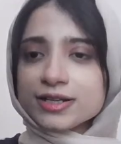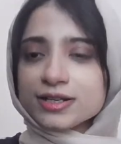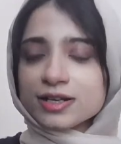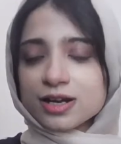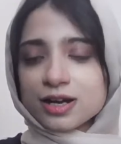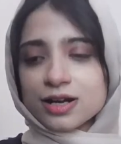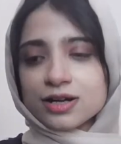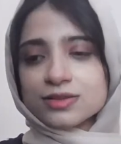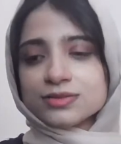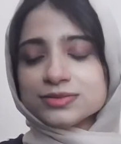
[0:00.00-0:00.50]

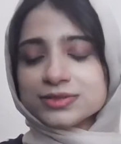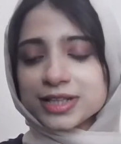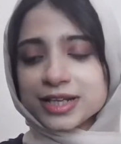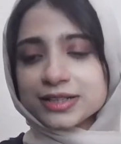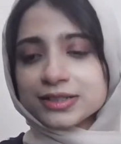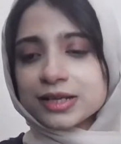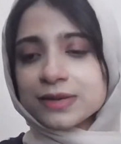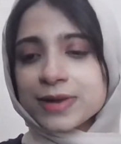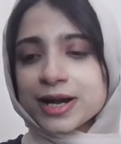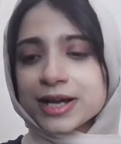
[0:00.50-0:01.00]
uh,
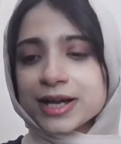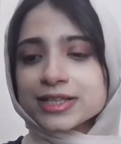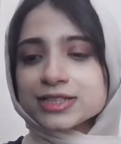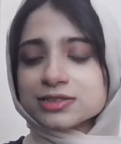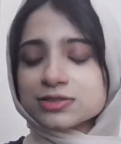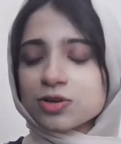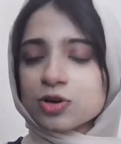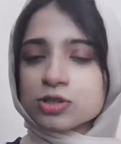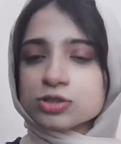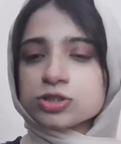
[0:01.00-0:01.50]

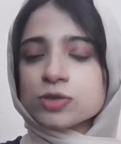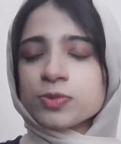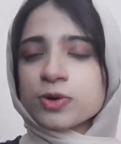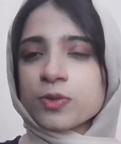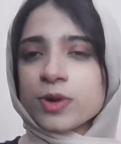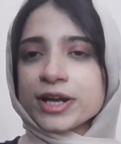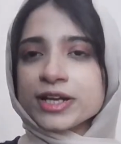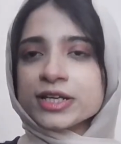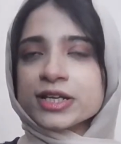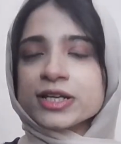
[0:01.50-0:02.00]
DataMites also
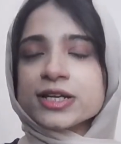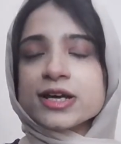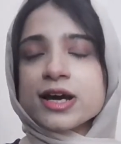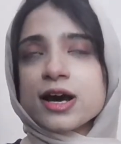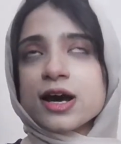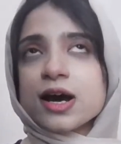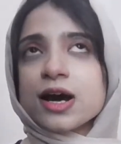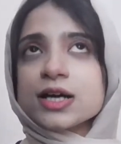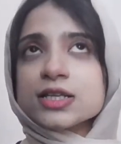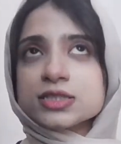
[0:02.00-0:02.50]
provided
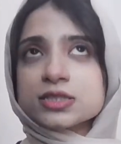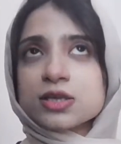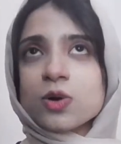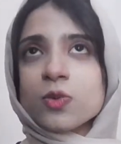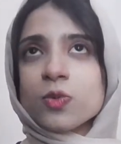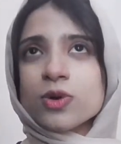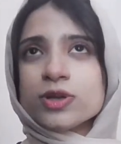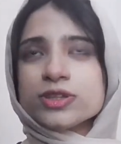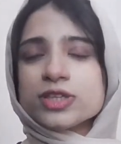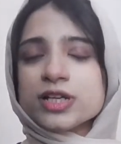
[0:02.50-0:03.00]
us
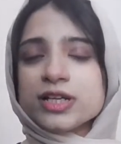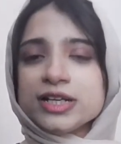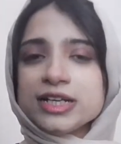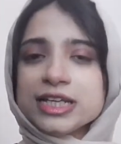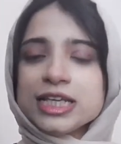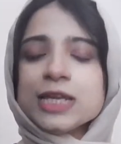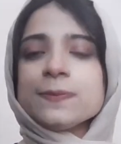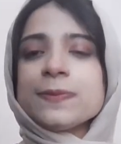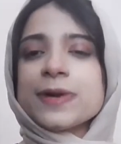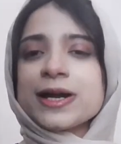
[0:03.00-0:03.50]
with a
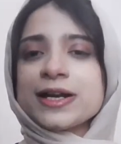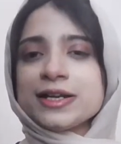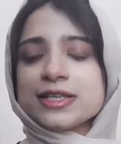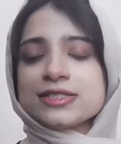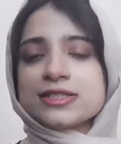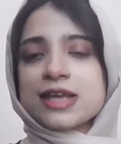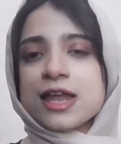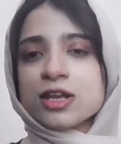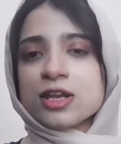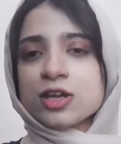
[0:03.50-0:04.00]
deep
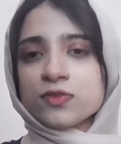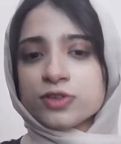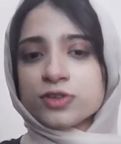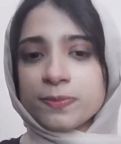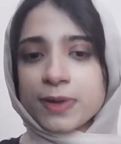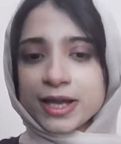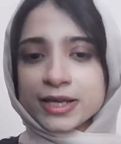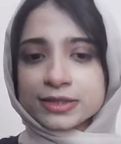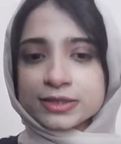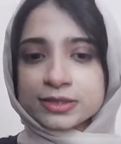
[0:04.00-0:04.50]
understanding of the
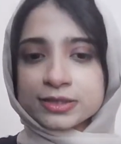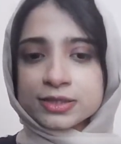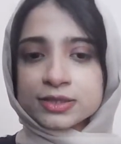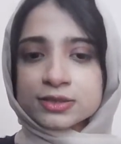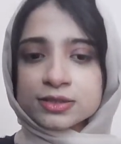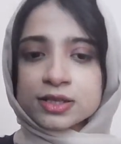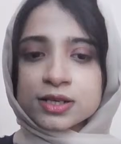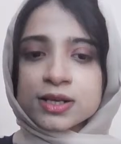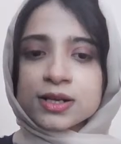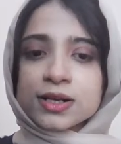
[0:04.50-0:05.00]
Python.
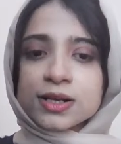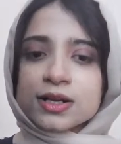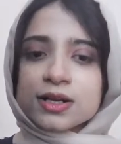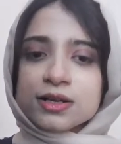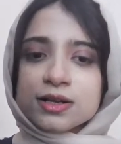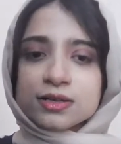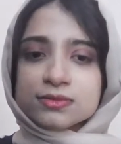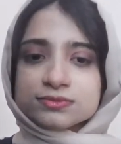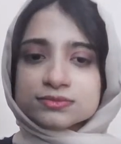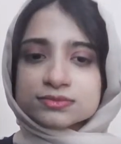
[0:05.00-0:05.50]

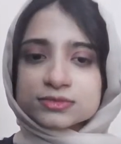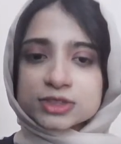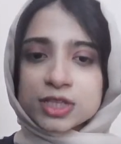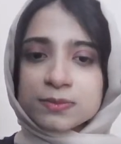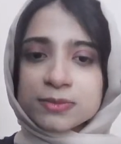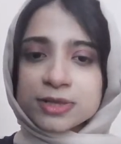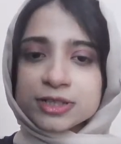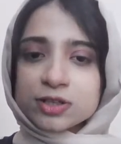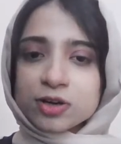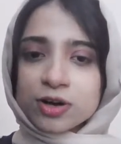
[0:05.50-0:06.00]

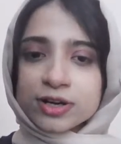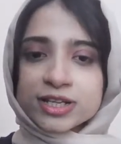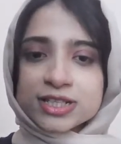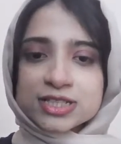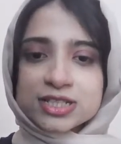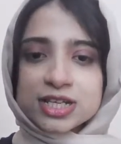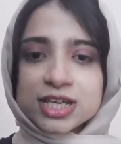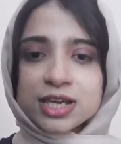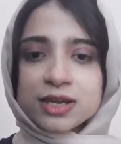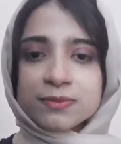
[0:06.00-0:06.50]
But
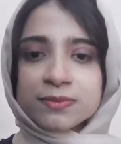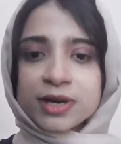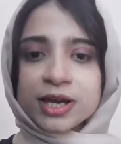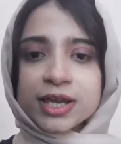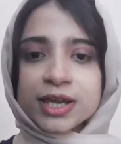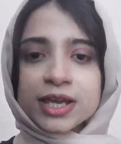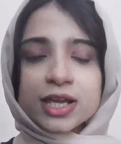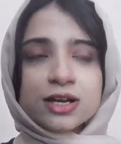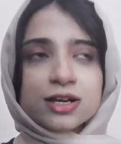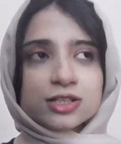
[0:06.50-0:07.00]
honestly,
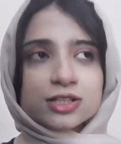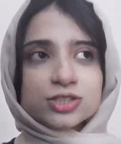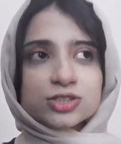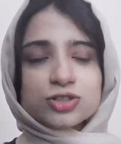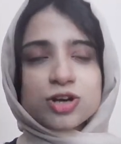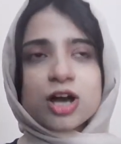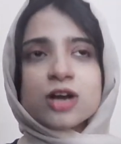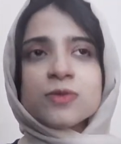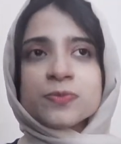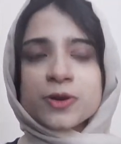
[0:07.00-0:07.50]
my
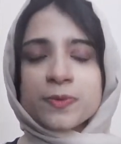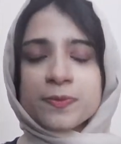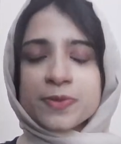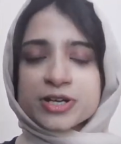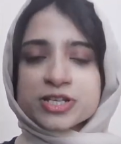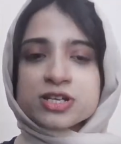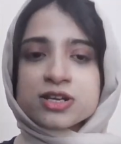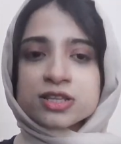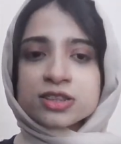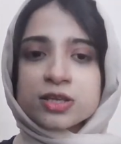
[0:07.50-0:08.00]
strong
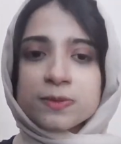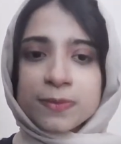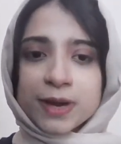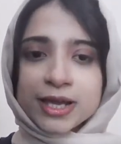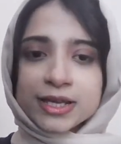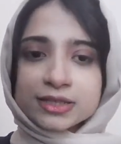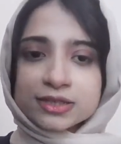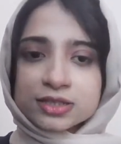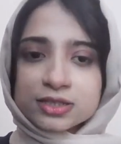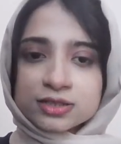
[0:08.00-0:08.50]
preparation in the
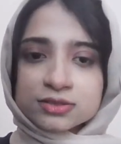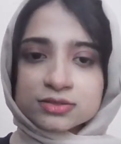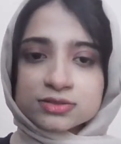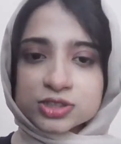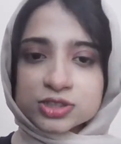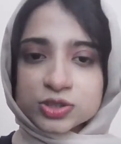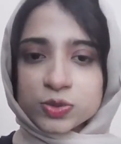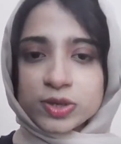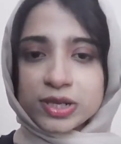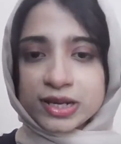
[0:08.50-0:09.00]
Python,
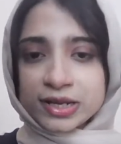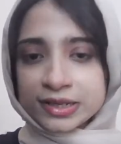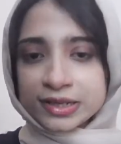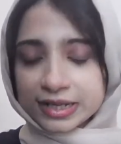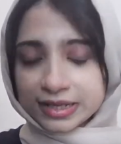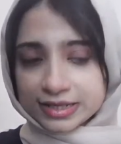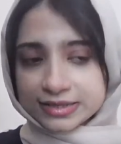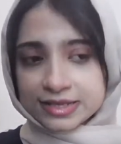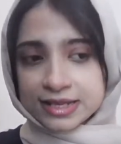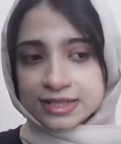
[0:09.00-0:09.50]
SQL, and
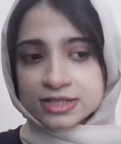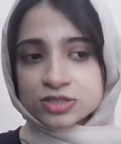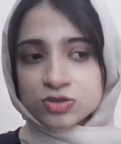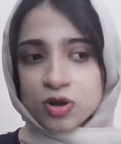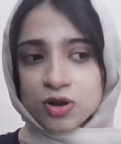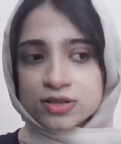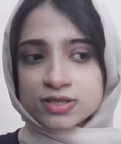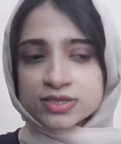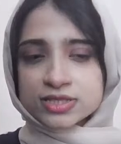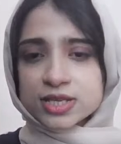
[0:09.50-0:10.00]
data science
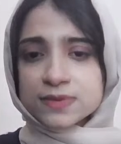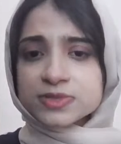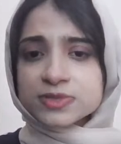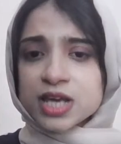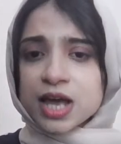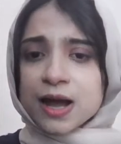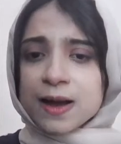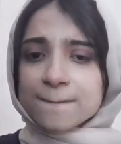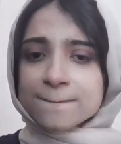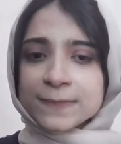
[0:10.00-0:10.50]
concepts
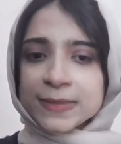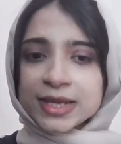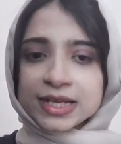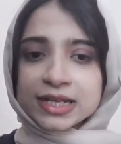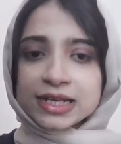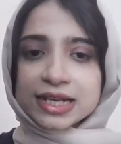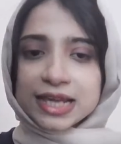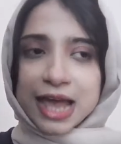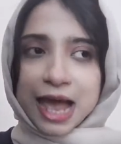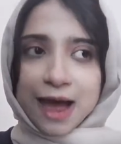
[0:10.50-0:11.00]

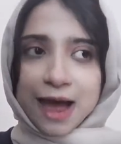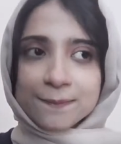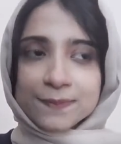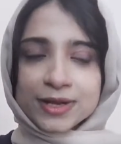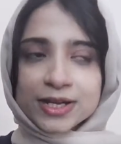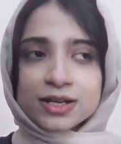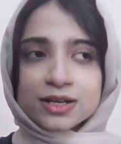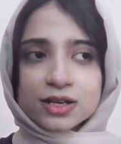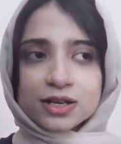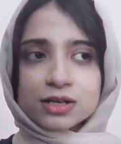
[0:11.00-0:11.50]
mainly
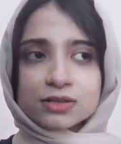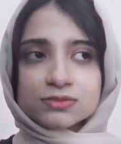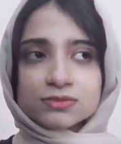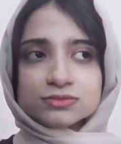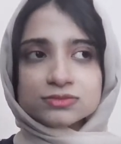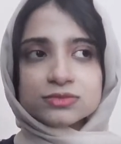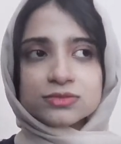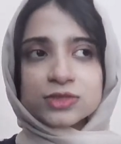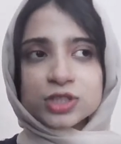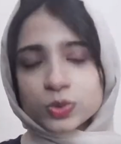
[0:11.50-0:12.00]
happened
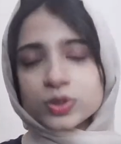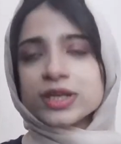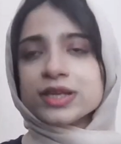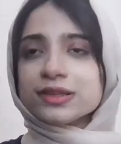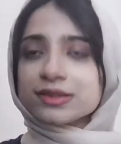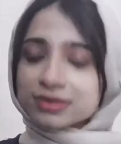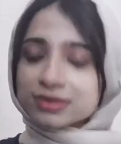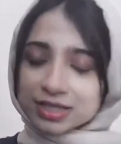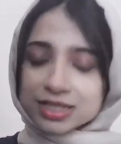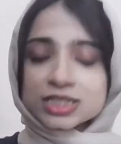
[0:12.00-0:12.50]

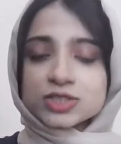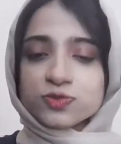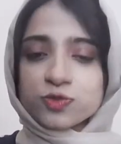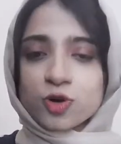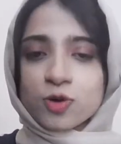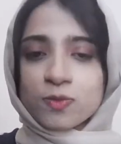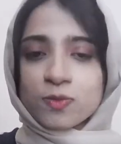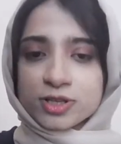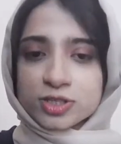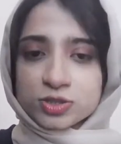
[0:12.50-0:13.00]
during these
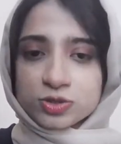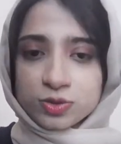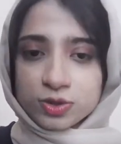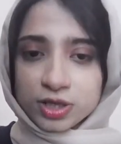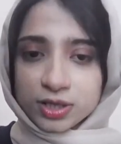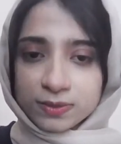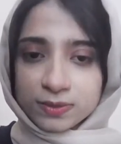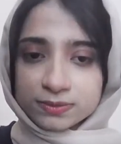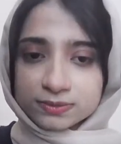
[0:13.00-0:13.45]
four months only.